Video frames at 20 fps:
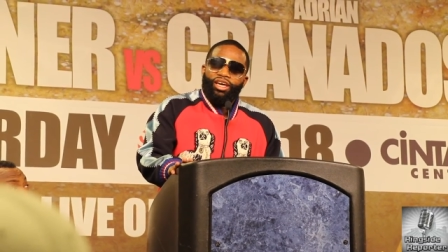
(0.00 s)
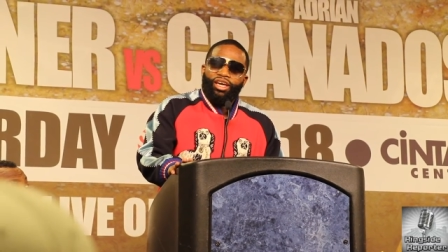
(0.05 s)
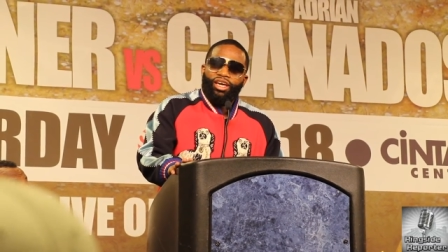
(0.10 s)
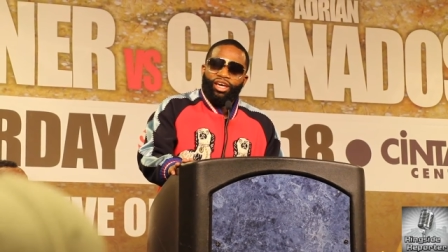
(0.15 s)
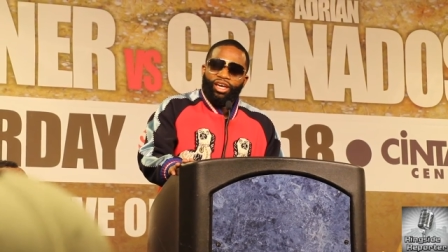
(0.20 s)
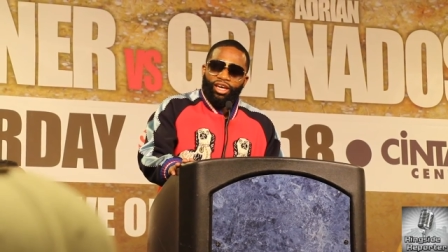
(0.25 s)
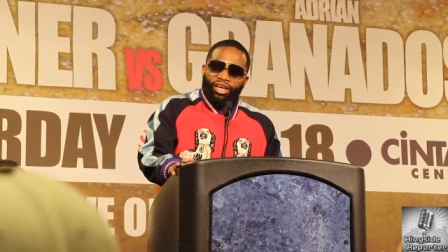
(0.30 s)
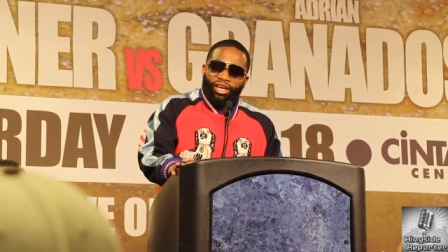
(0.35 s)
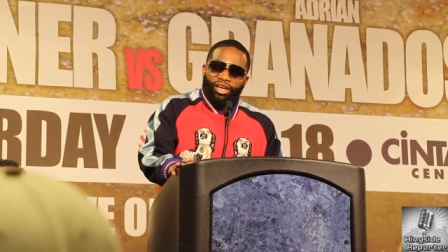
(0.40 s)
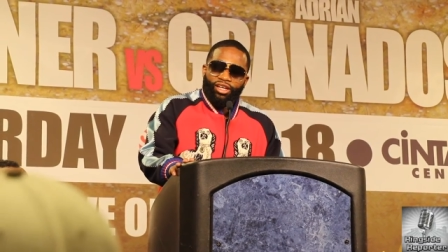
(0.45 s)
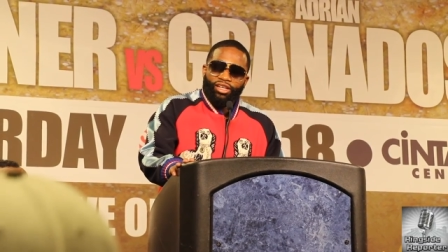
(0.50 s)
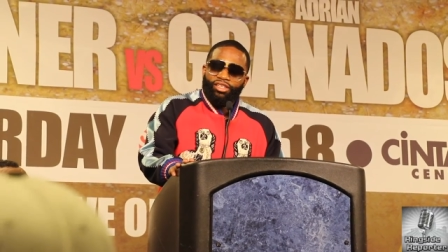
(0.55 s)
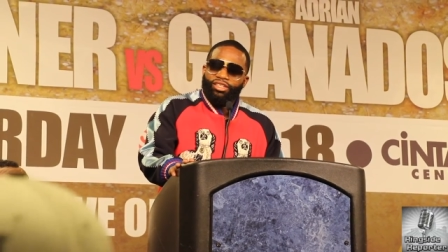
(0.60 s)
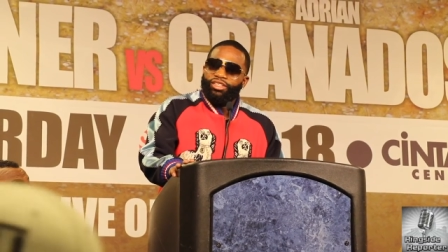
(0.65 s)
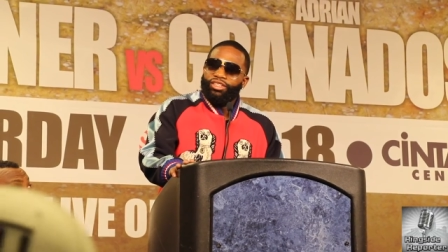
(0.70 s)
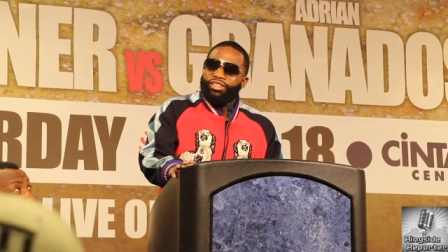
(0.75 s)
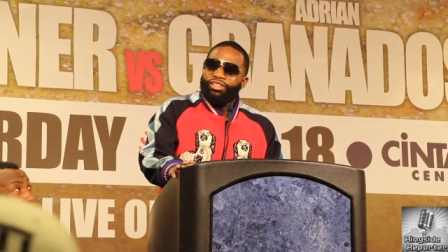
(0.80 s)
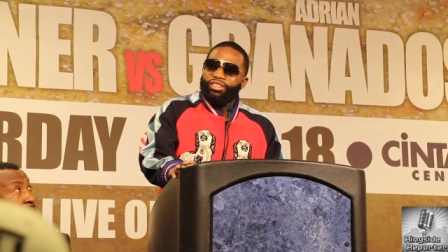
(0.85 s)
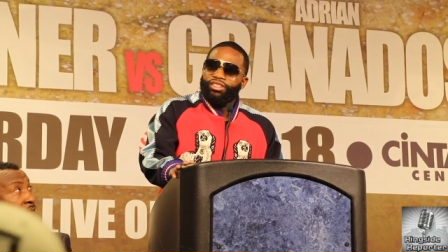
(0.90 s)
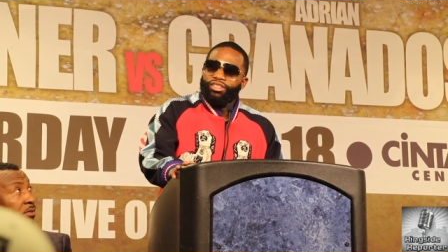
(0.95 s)
And
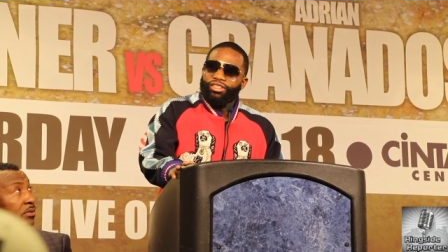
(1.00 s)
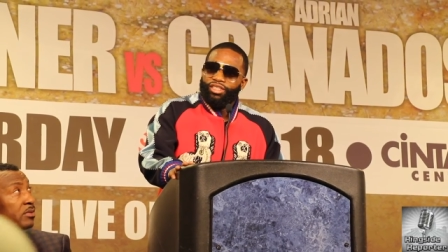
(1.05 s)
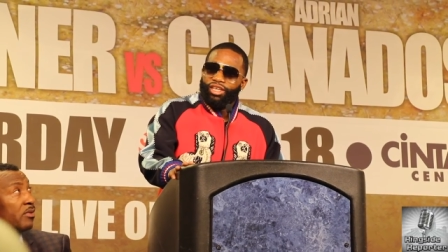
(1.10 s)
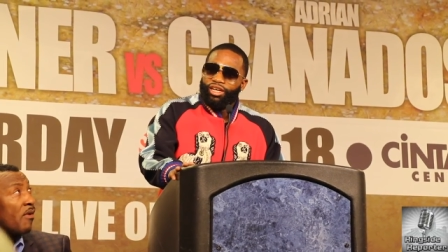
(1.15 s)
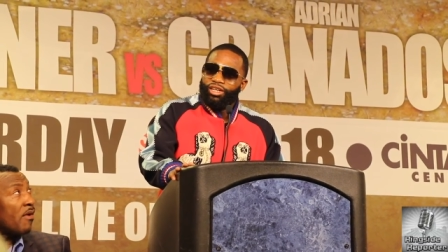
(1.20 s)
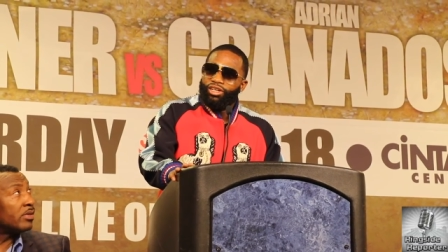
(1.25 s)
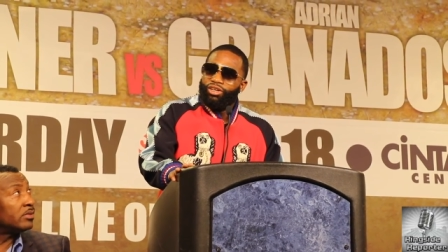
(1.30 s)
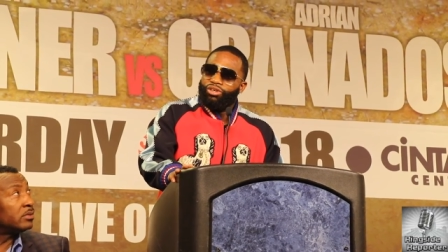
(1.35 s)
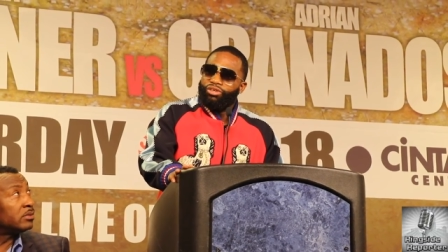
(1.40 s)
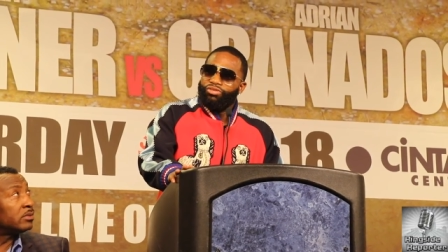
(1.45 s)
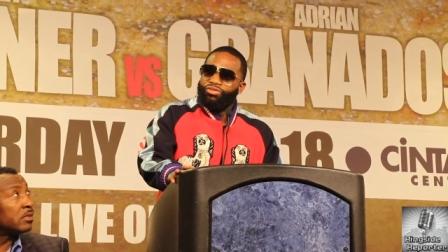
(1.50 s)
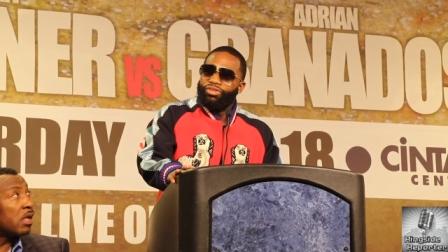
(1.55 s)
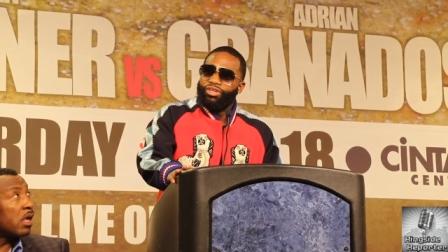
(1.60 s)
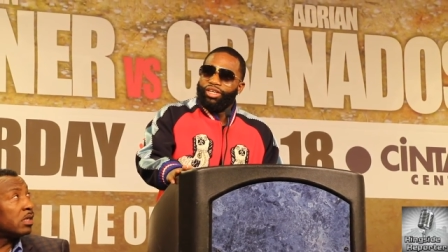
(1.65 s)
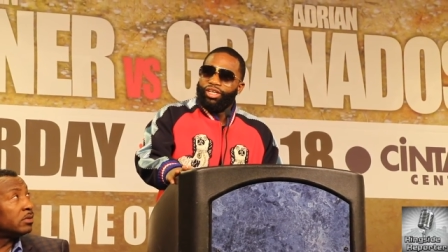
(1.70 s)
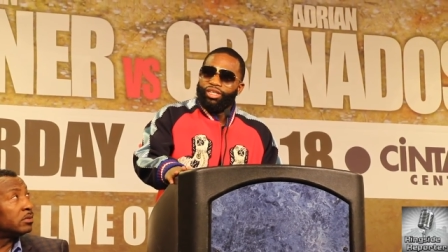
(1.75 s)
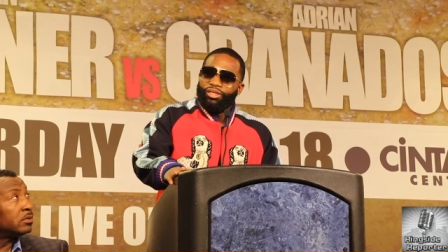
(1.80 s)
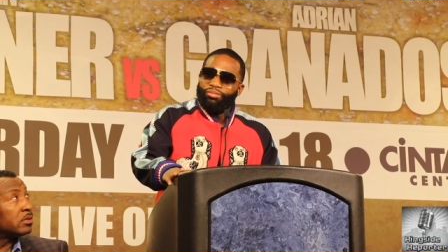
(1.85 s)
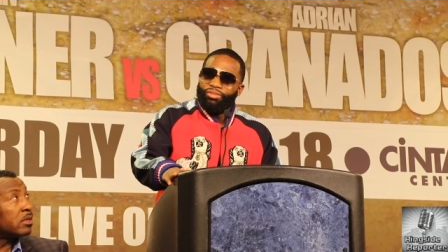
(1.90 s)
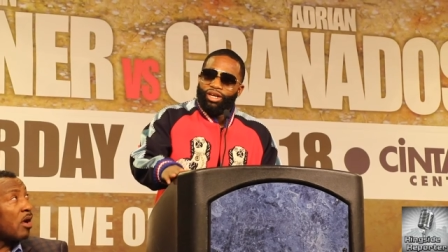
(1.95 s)
that goes for
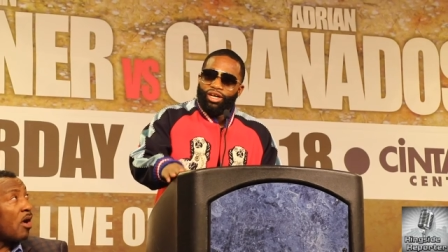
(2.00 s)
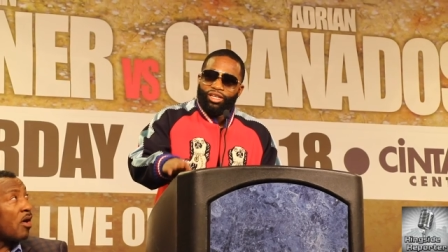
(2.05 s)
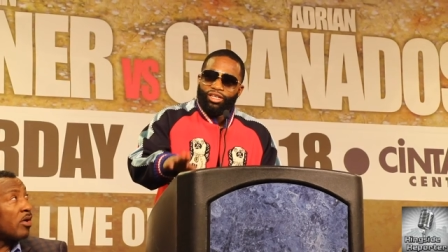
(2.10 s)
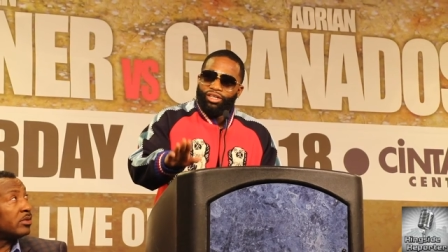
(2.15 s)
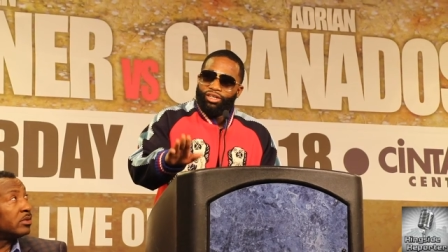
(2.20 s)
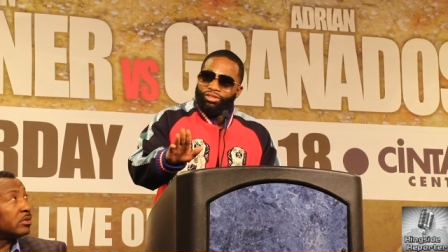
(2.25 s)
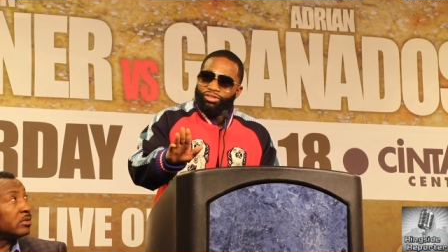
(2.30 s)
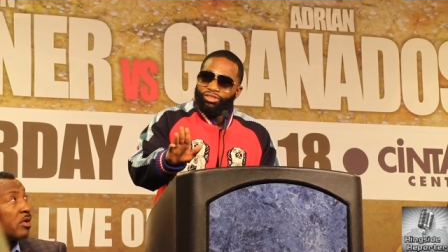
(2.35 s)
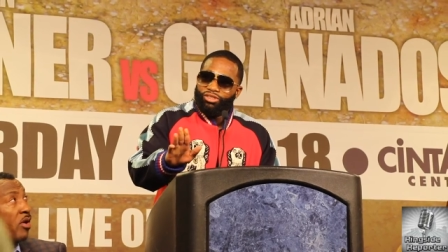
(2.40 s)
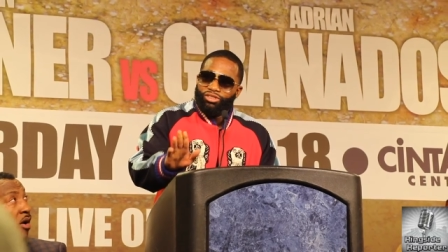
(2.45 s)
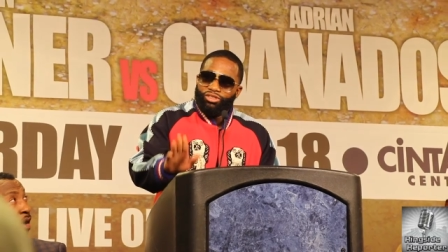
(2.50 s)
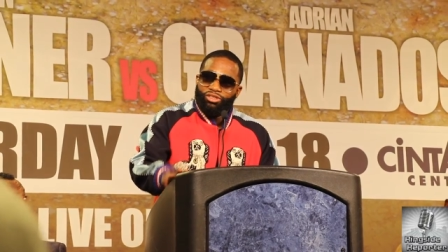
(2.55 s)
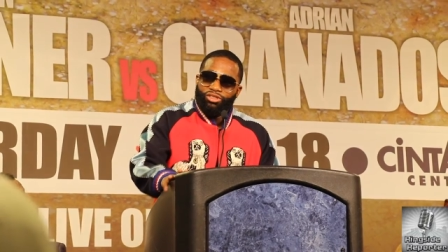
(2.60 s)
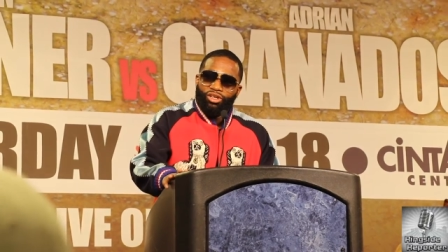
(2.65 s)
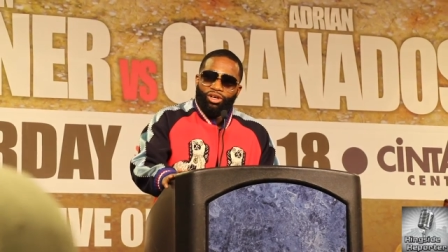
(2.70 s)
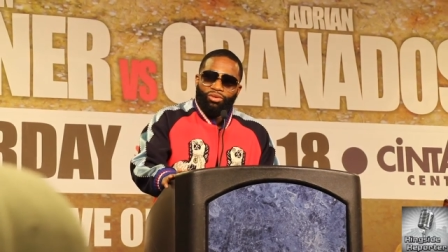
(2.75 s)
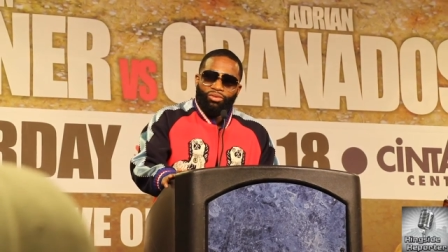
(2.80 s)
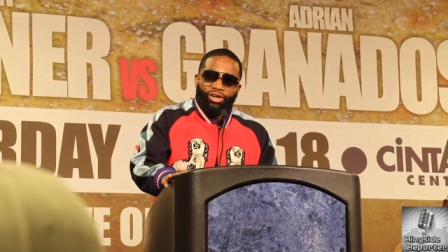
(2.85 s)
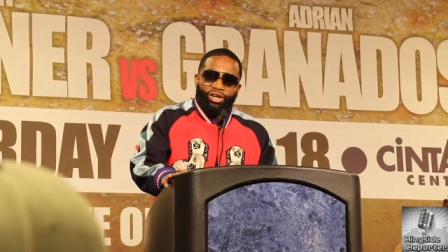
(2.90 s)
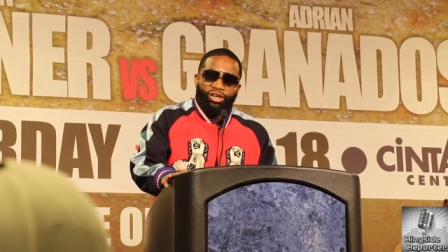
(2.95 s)
anybody else. You
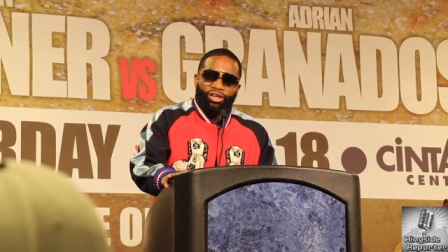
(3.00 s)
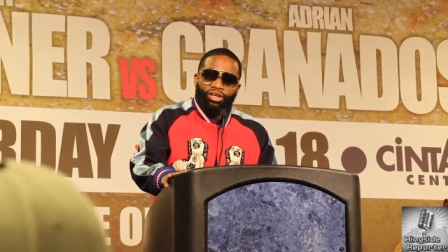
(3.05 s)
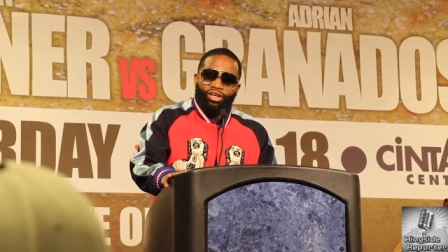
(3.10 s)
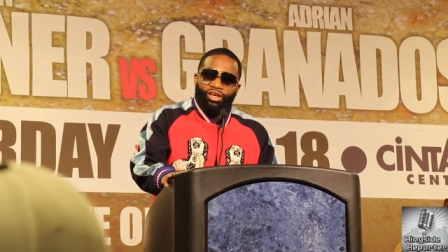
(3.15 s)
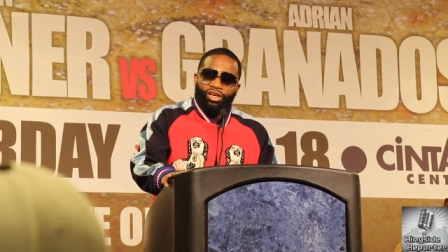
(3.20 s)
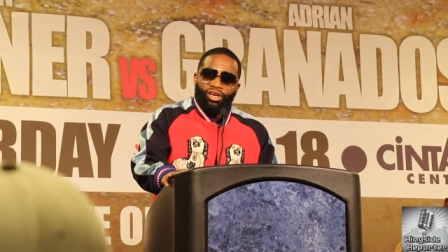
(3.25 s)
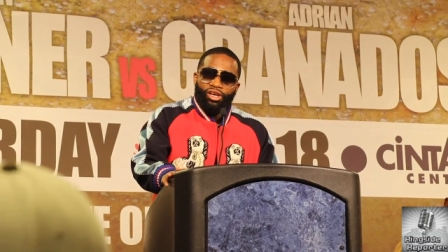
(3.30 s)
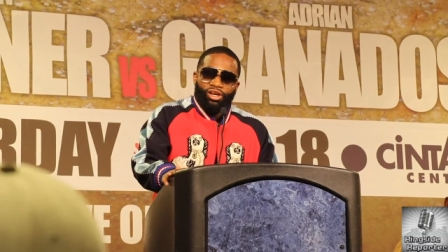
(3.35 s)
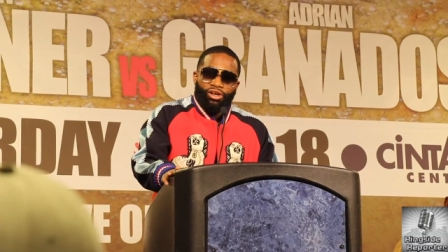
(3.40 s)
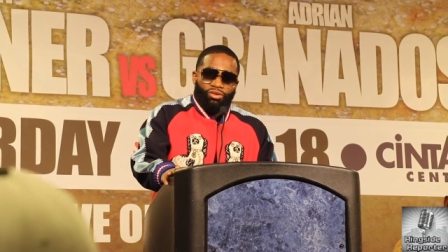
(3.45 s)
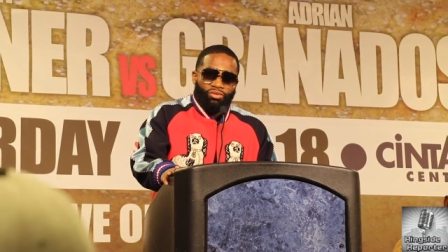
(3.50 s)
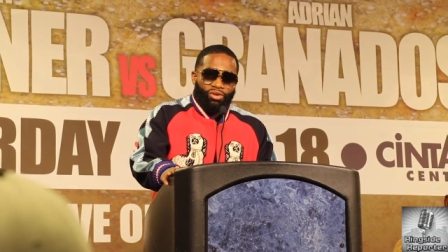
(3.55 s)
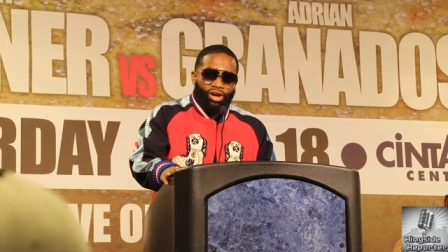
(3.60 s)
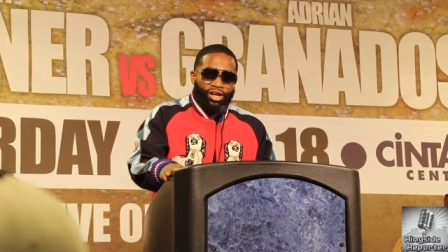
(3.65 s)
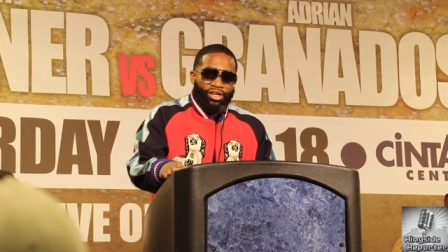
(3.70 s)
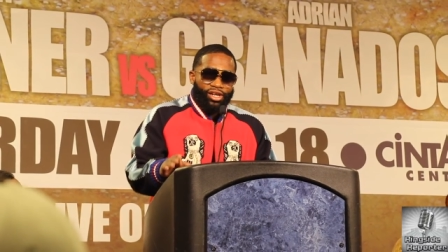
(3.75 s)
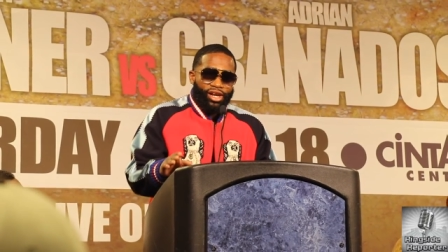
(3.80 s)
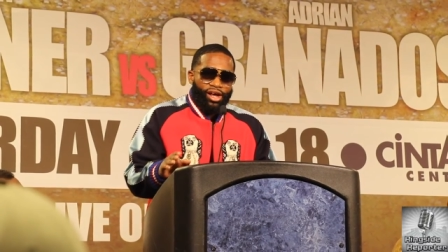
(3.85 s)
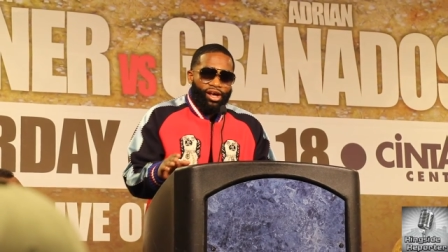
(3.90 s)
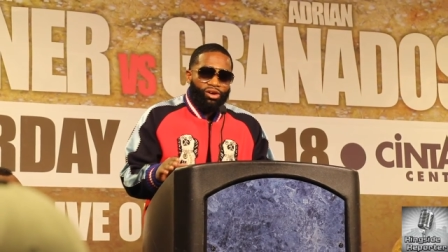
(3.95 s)
know, uh,
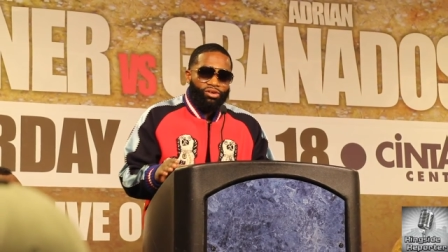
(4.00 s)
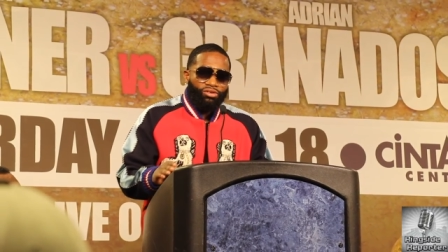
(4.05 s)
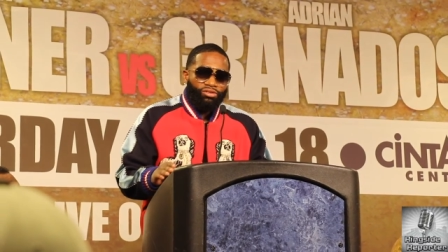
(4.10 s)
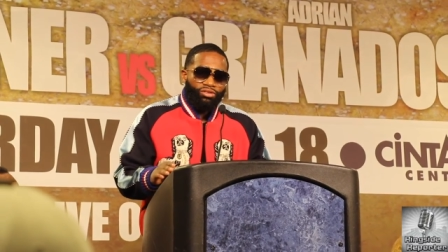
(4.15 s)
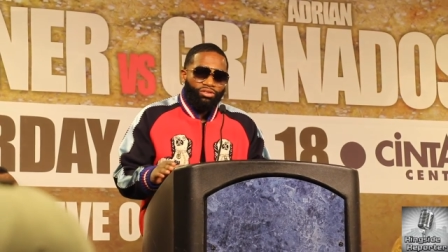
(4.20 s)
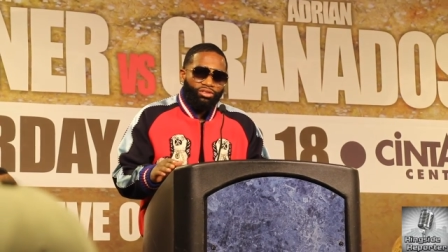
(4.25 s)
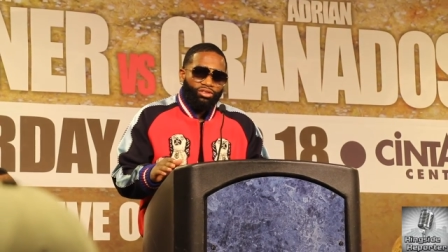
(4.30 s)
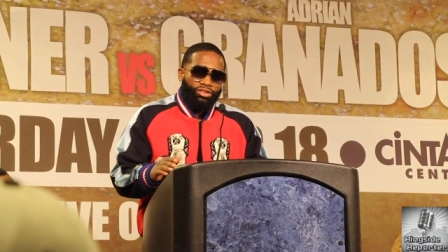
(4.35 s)
right now,